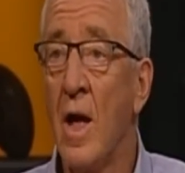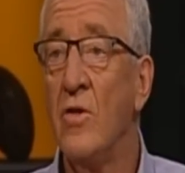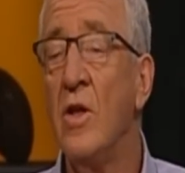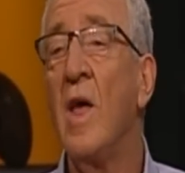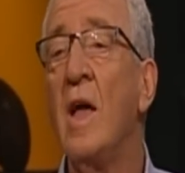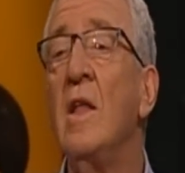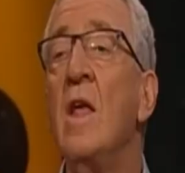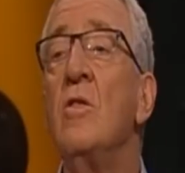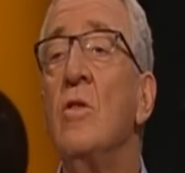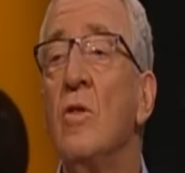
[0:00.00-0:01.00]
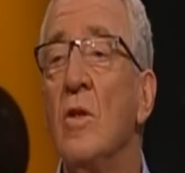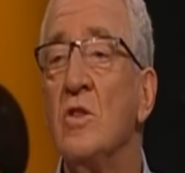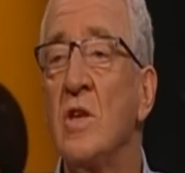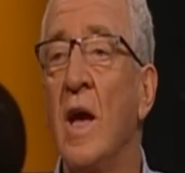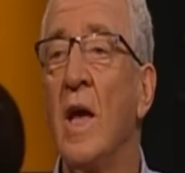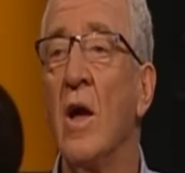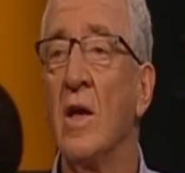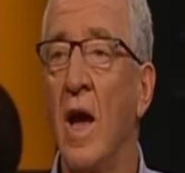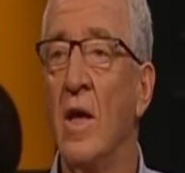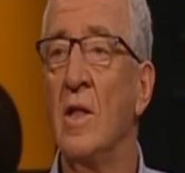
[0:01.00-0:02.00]
Did they then say,
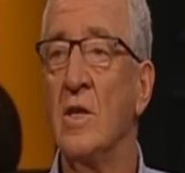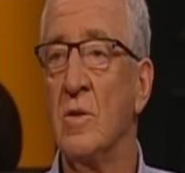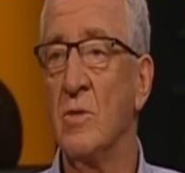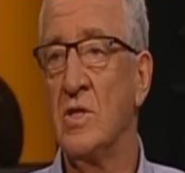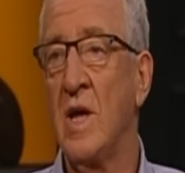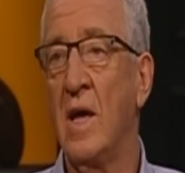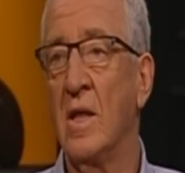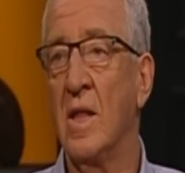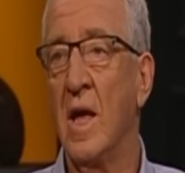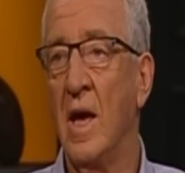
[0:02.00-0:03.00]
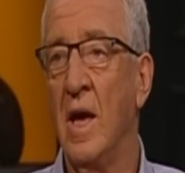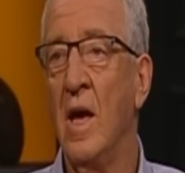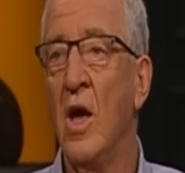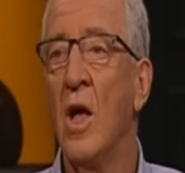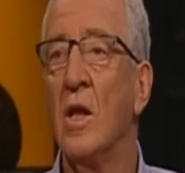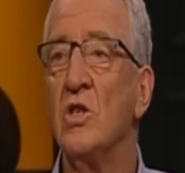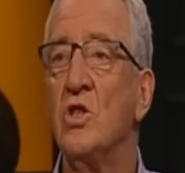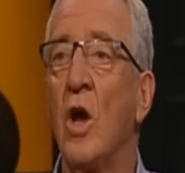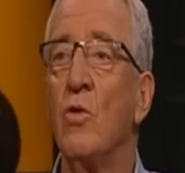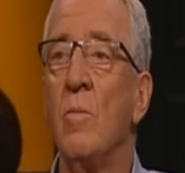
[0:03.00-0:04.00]
okay, that's a mistake there? Let's go to a